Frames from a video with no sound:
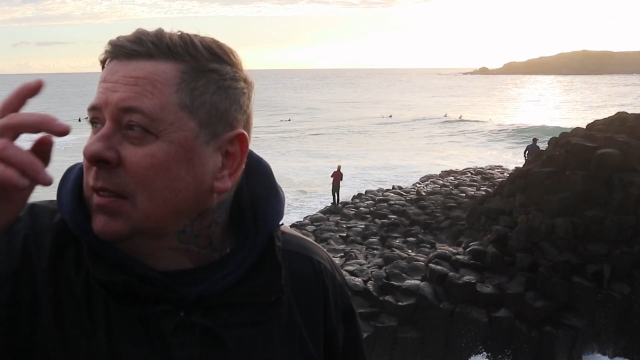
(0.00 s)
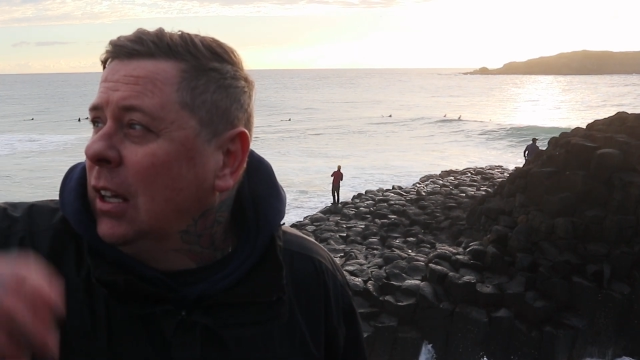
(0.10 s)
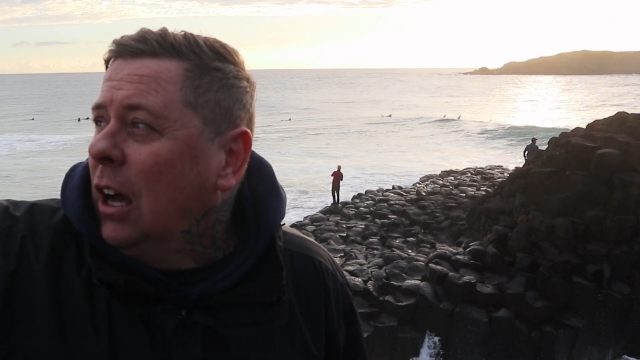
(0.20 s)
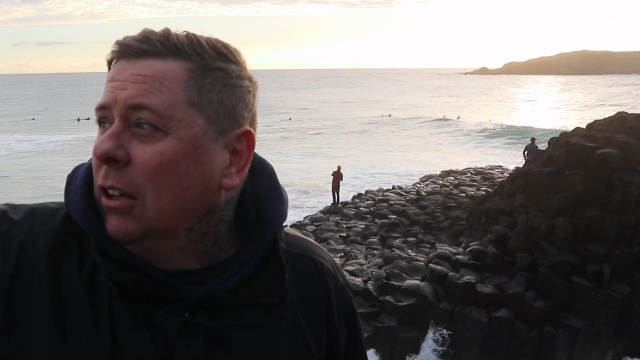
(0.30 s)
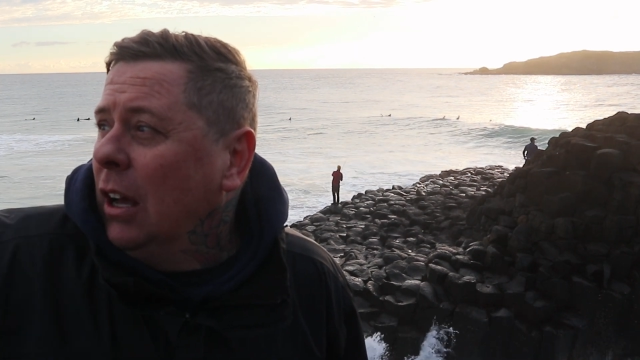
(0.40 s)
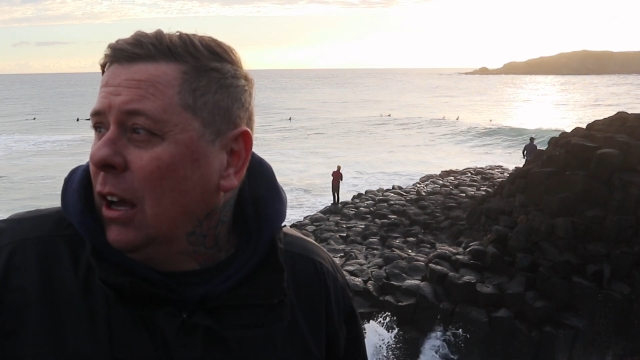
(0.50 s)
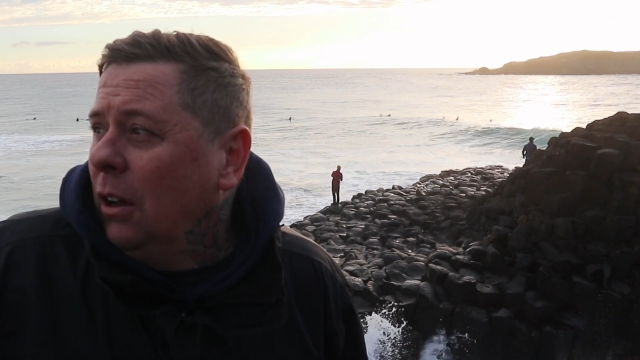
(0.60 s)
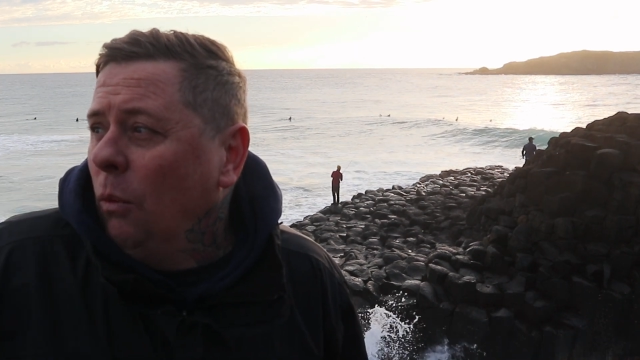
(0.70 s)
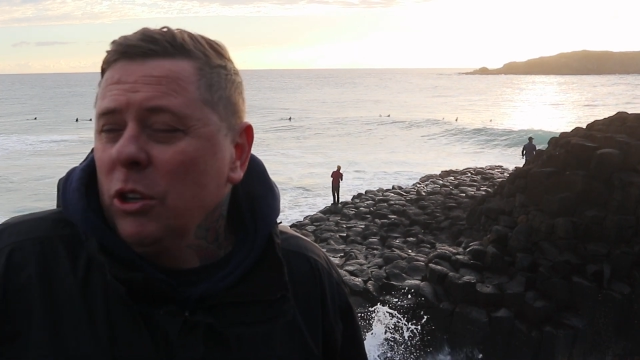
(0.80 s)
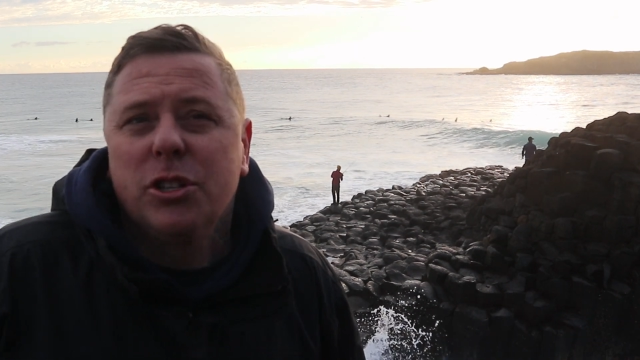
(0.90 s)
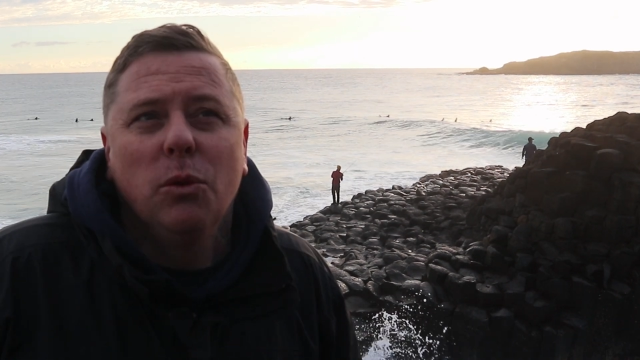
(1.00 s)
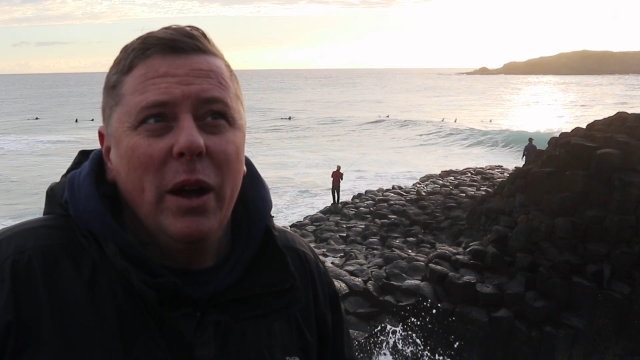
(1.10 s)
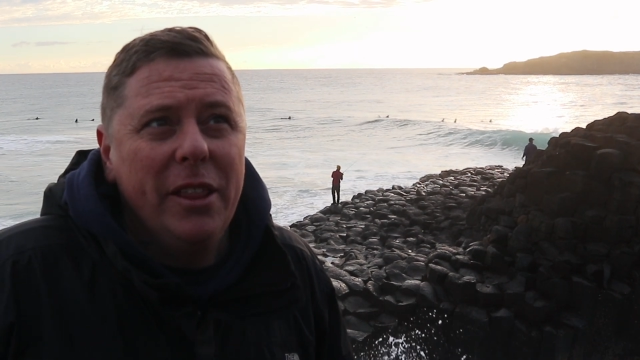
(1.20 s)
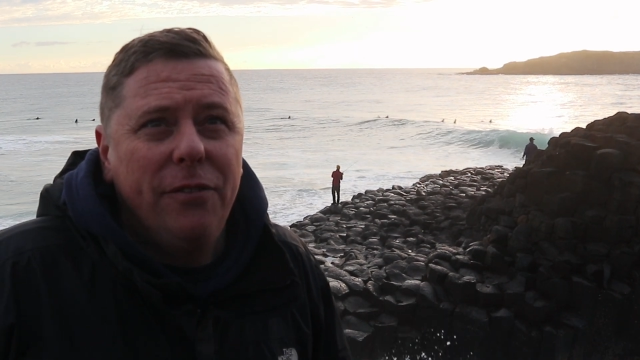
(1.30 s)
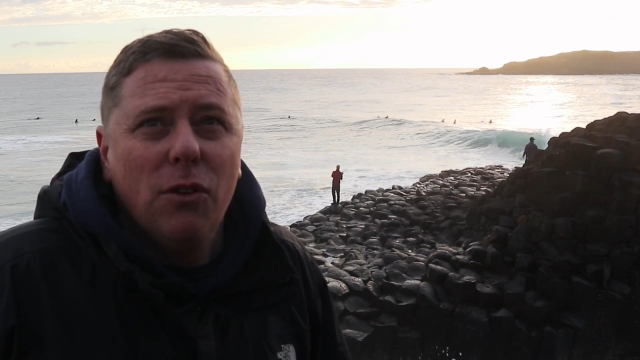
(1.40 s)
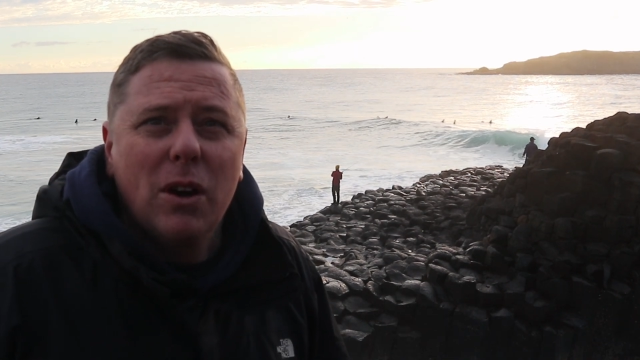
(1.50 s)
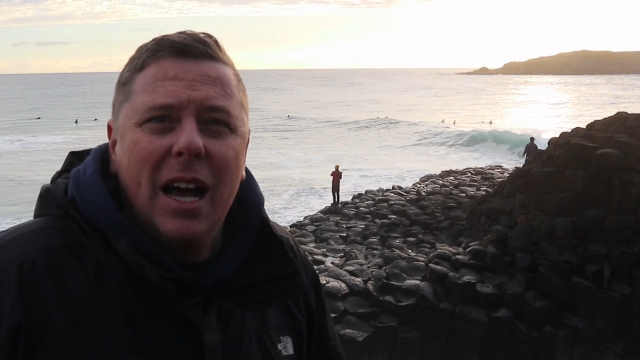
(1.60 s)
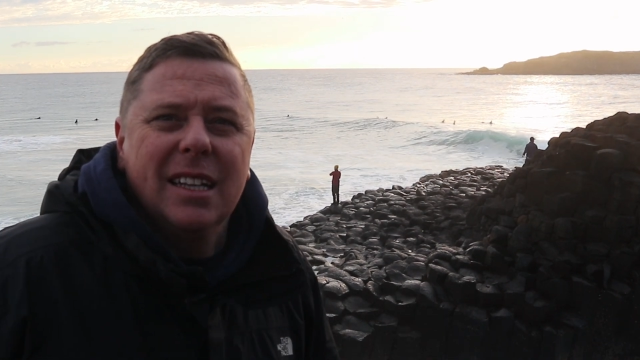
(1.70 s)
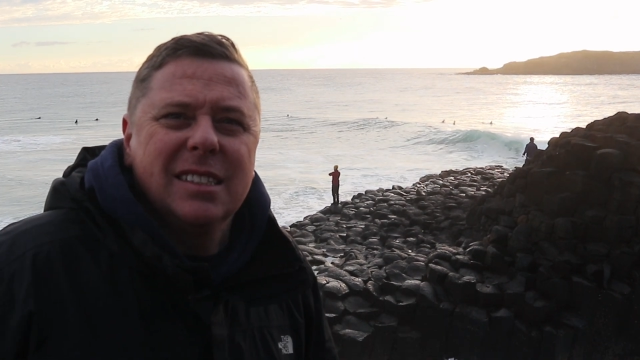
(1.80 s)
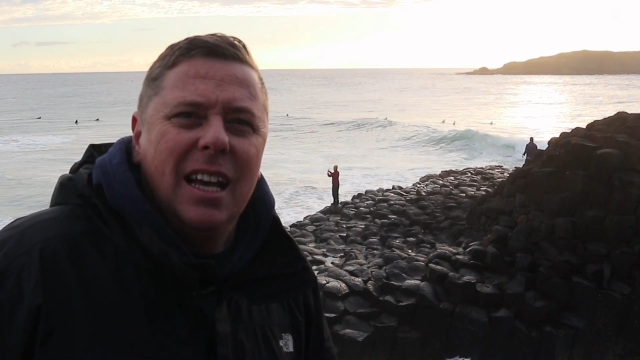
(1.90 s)
I watched the weather
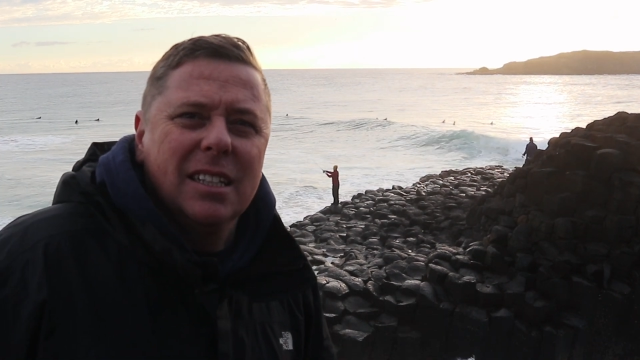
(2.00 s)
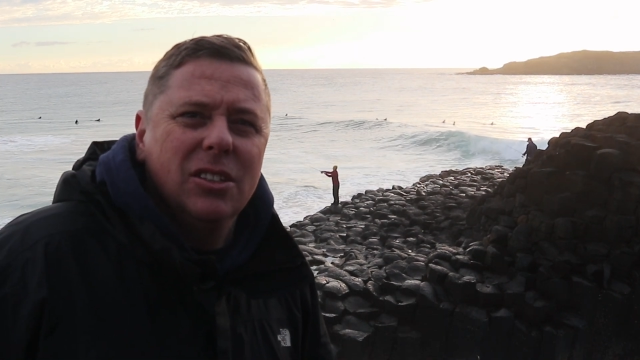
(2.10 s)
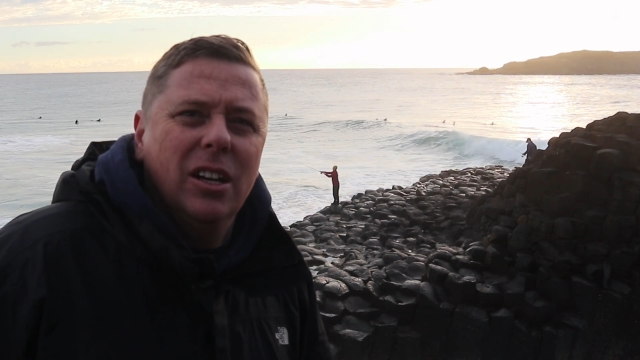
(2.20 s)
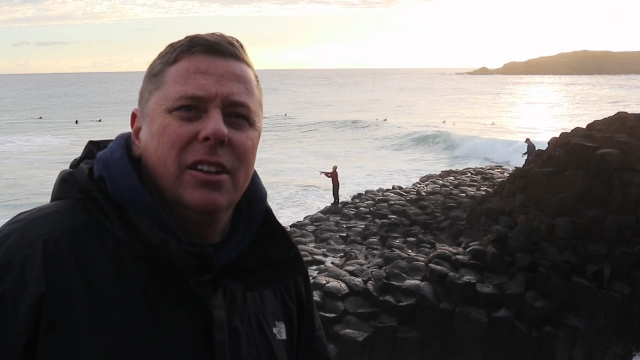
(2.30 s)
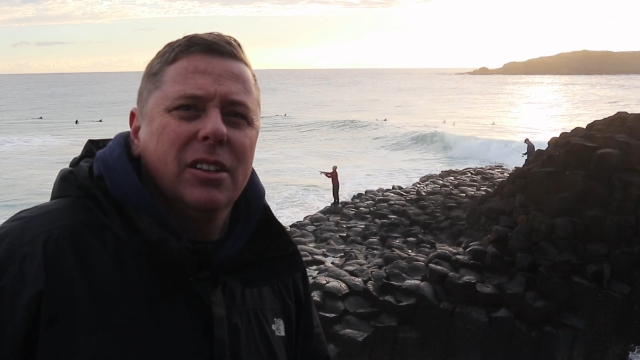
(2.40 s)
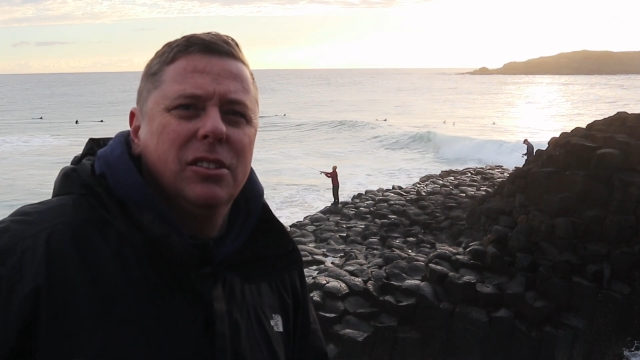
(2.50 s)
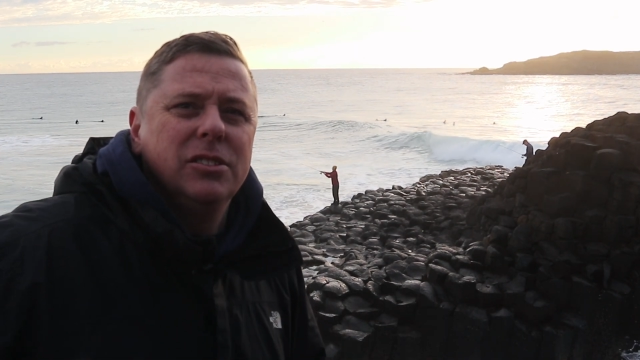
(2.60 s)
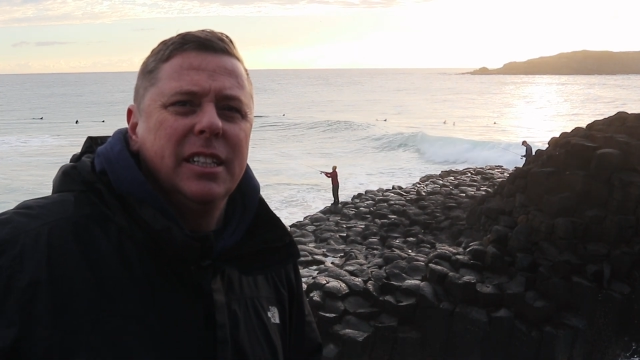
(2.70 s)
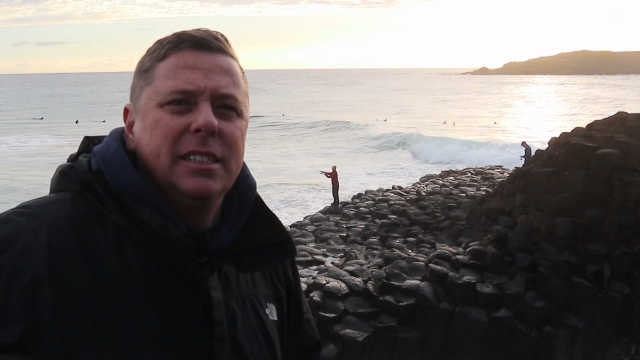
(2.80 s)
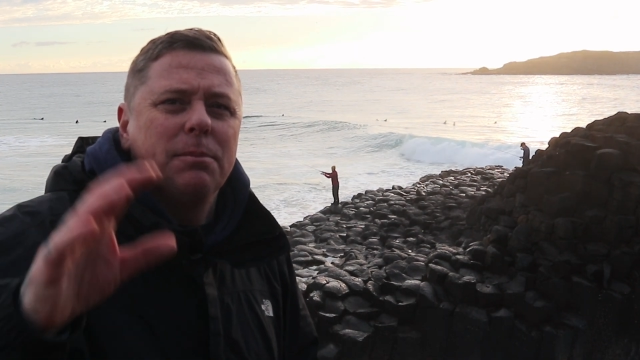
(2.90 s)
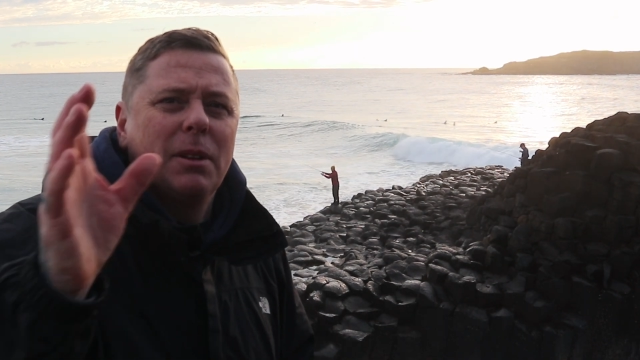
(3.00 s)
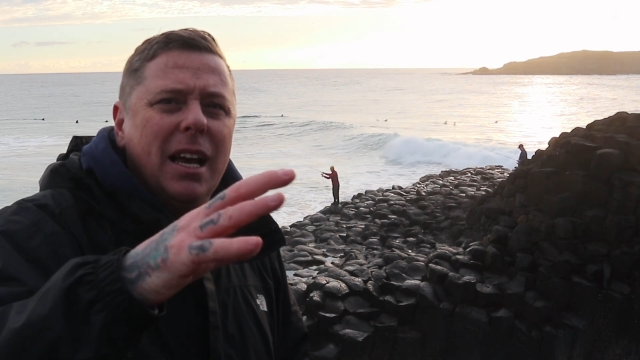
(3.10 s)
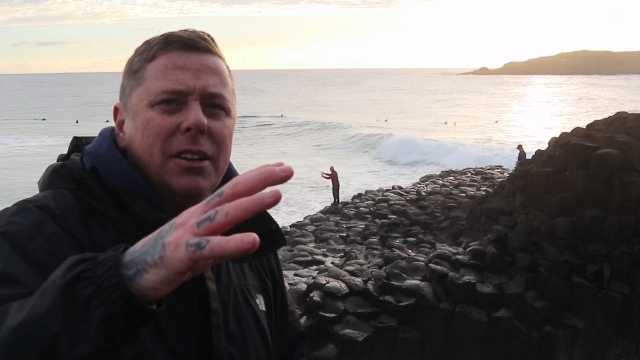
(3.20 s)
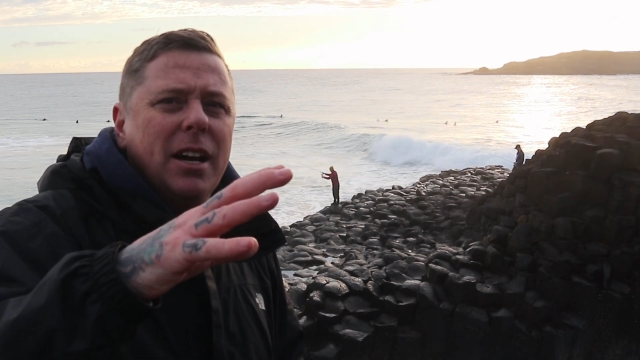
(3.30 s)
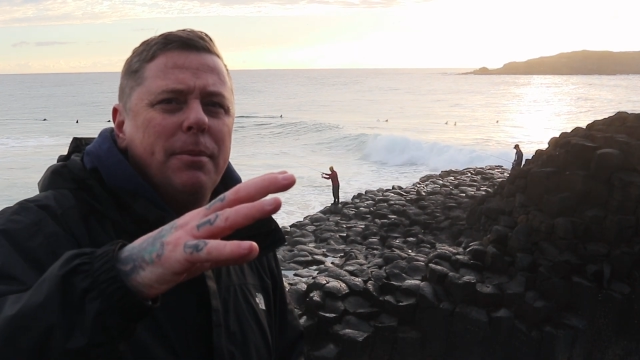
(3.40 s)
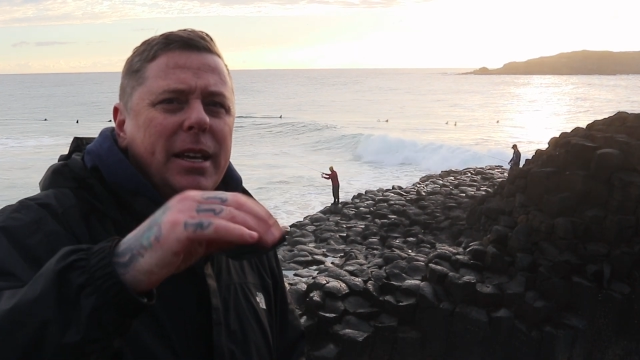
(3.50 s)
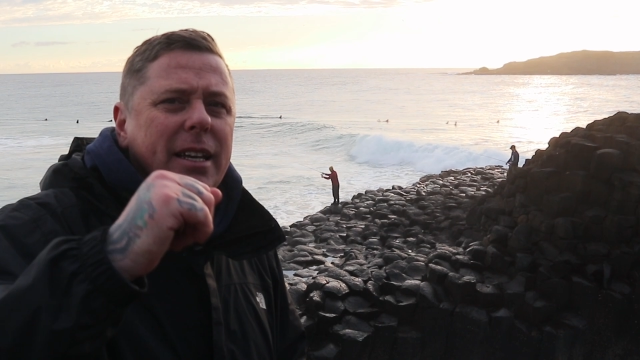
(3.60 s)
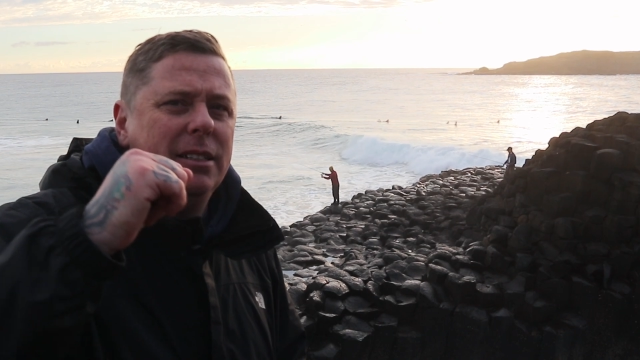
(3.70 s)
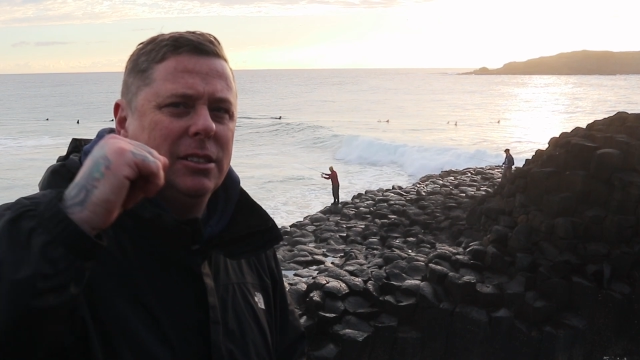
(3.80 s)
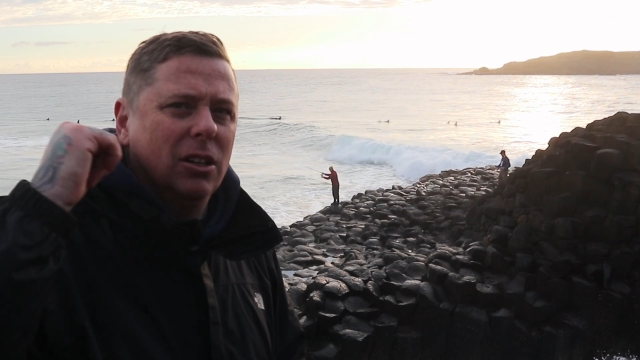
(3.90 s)
forecast last night and I could see some cloud coming
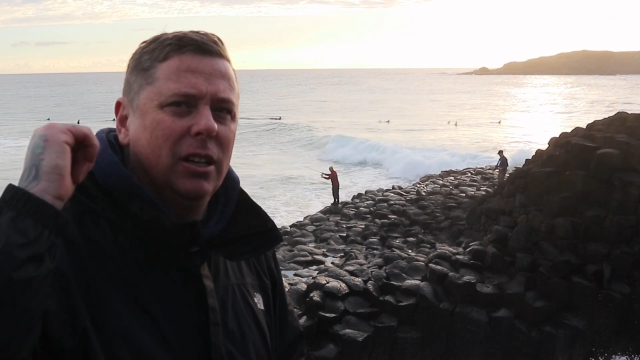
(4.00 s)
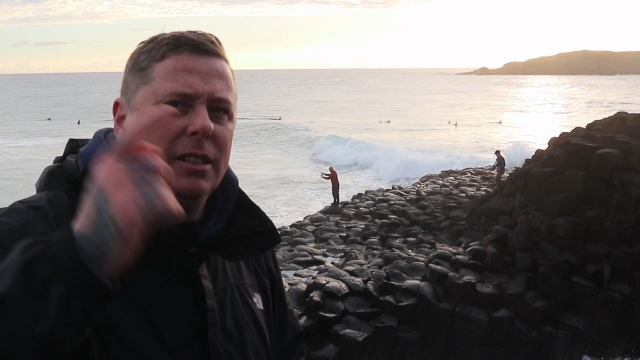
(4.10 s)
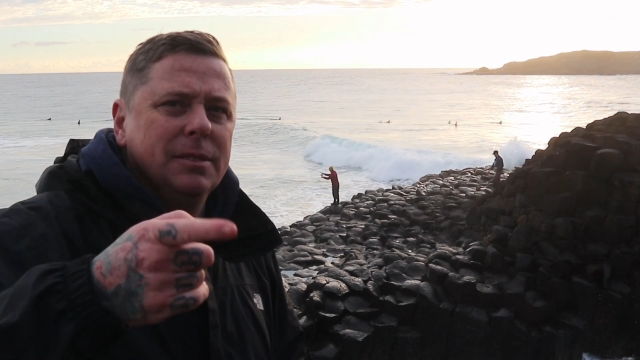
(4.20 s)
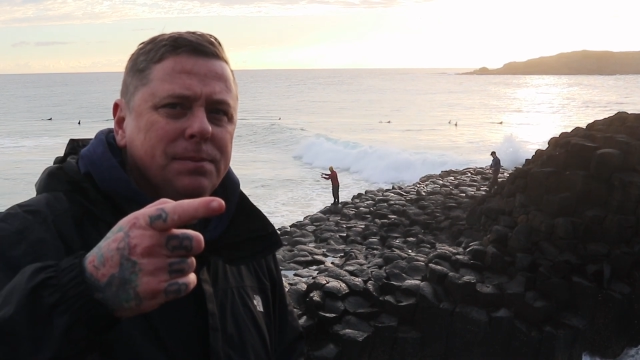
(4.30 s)
in, so